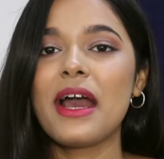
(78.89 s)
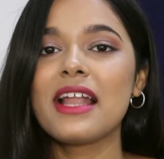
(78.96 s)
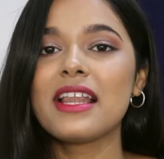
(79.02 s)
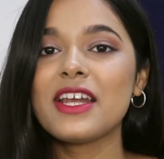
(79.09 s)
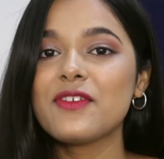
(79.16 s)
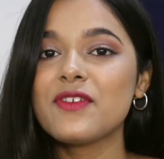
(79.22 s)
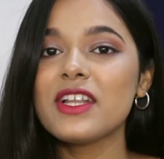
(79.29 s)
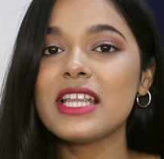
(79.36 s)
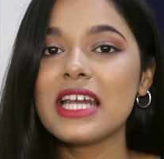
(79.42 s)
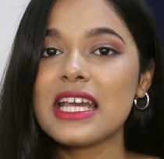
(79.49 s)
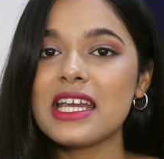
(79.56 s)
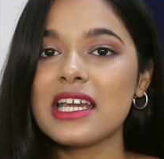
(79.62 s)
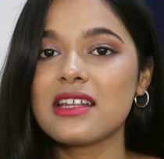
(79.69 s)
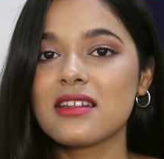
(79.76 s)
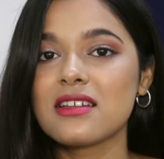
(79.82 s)
I'll leave a
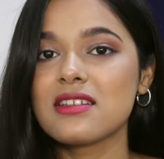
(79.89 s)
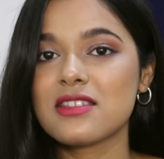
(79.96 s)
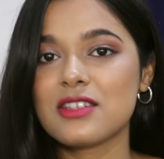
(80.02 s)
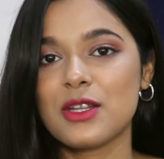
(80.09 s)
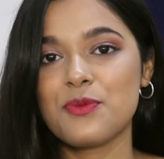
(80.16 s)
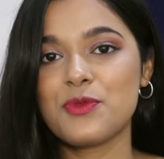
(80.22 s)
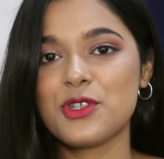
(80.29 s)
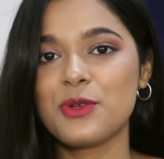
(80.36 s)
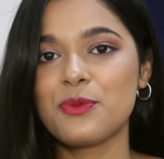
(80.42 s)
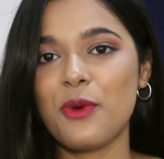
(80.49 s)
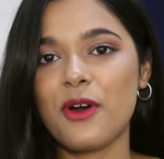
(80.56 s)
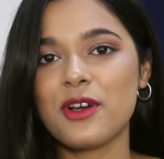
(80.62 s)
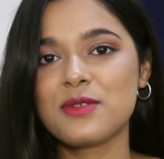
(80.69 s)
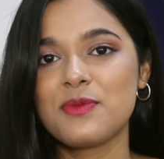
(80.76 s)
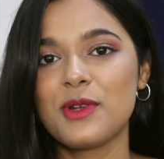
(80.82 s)
link in the description
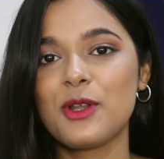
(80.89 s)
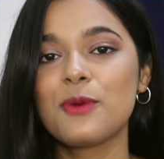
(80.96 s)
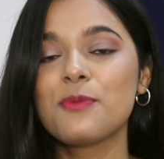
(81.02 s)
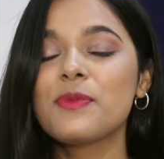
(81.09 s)
box below.